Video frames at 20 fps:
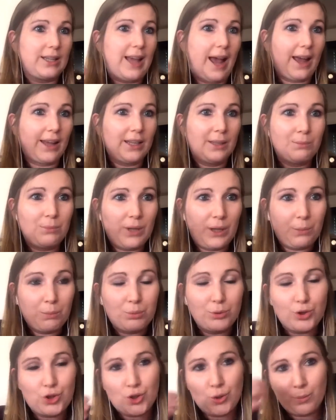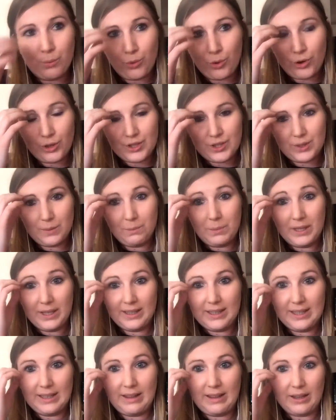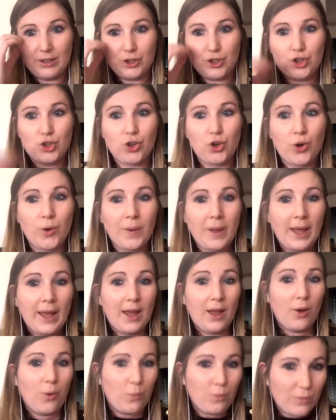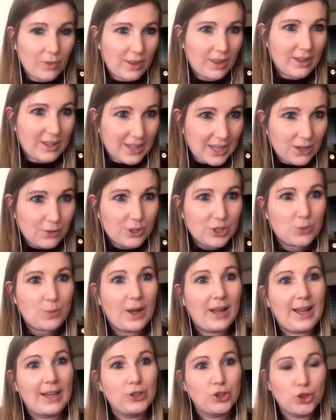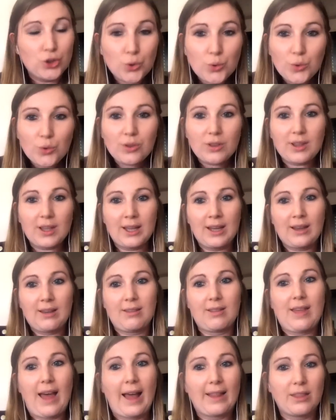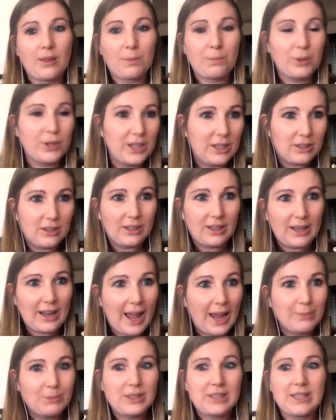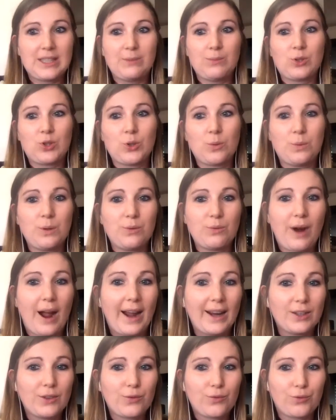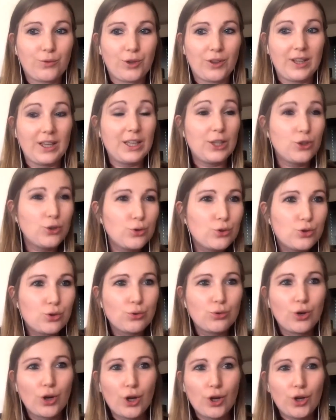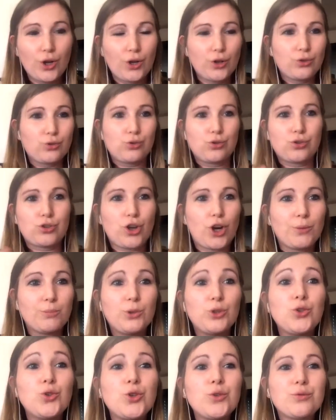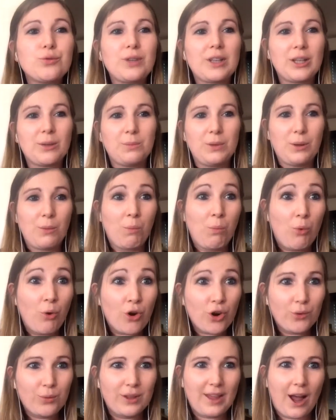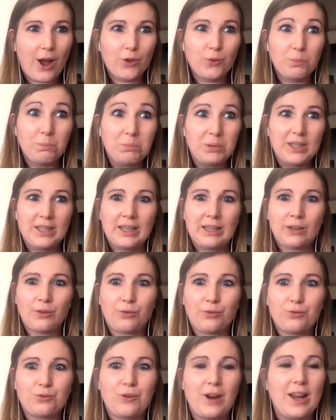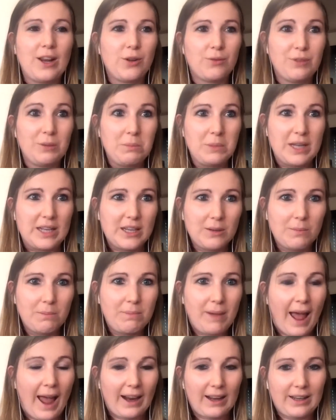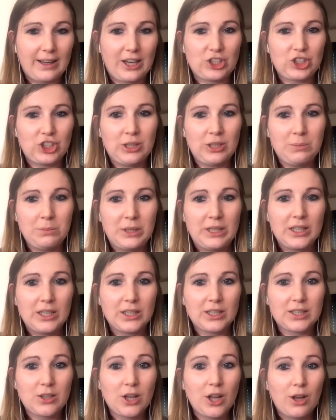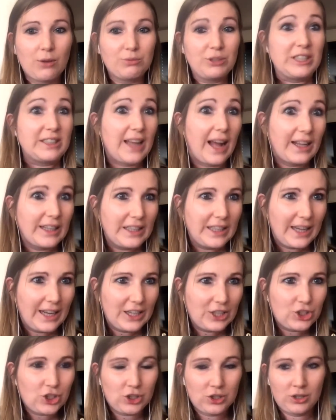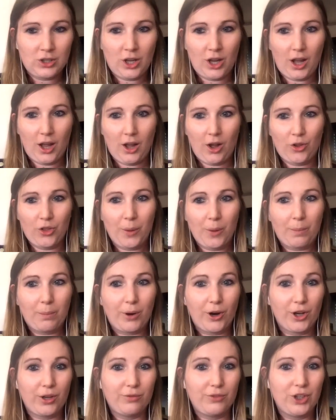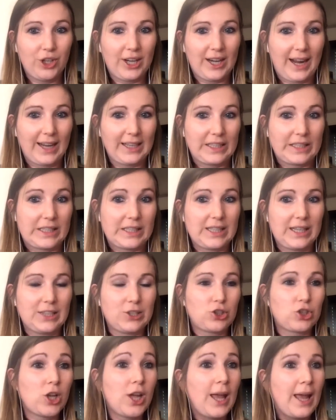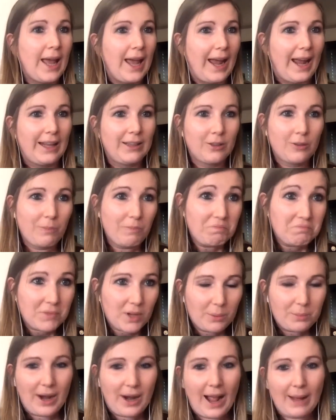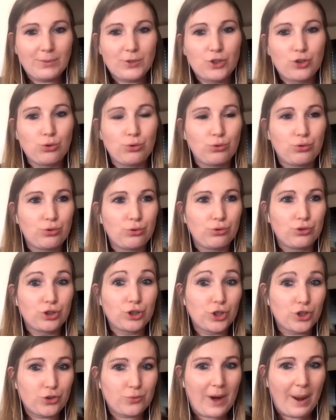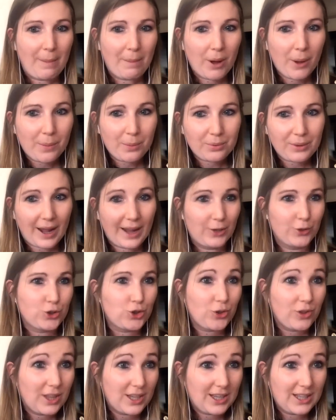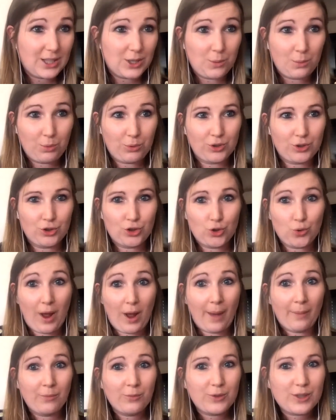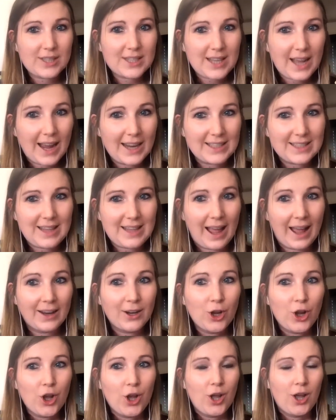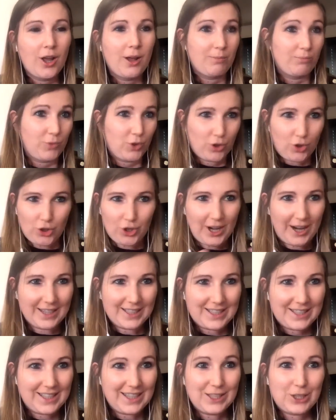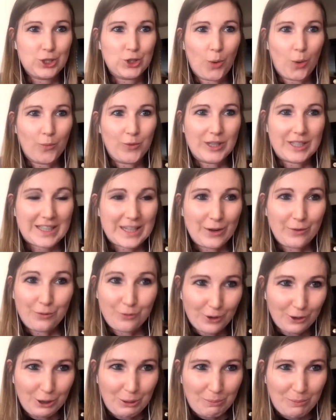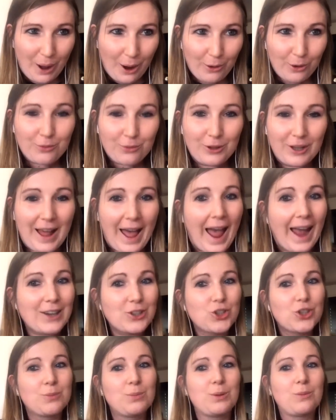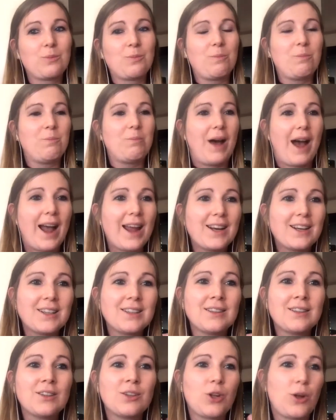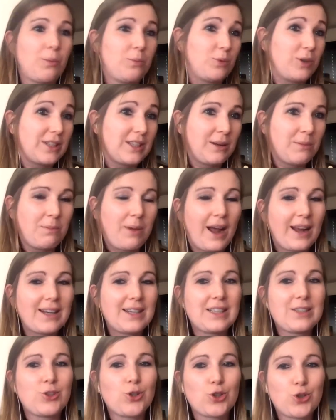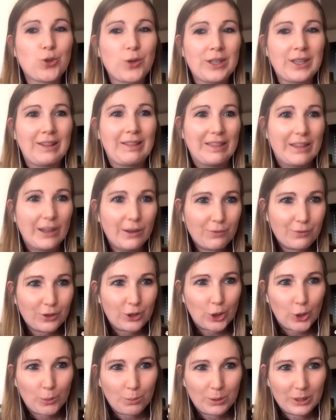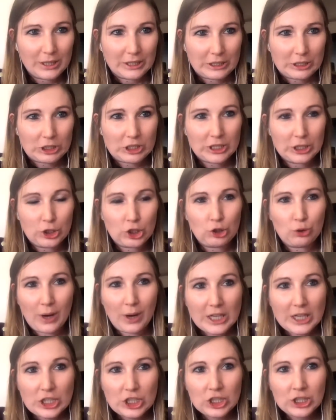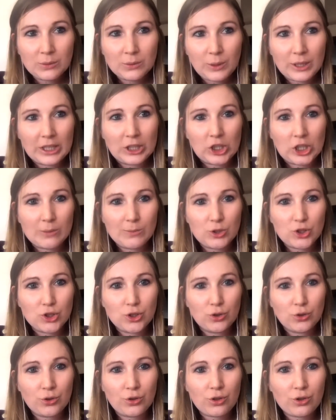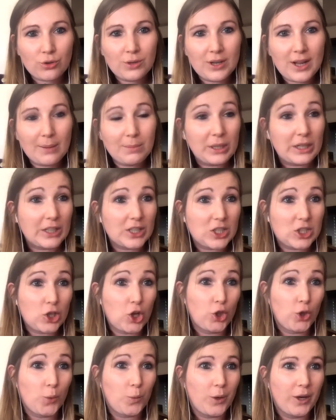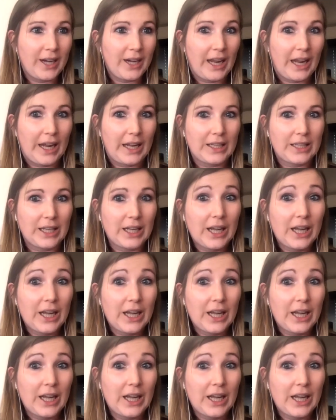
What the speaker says: input some more stability there. So here as well, I do think that the political climate seems to be right for the EU to start maneuvering a bit more without being afraid of immediate backlash and immediate retaliation on the part of the United States. And perhaps to just wrap up, I also think it's important to emphasize that the United States is obviously a very powerful actor, but Biden, President Biden, is also in a difficult political situation when it comes to North Korea, because on the one hand,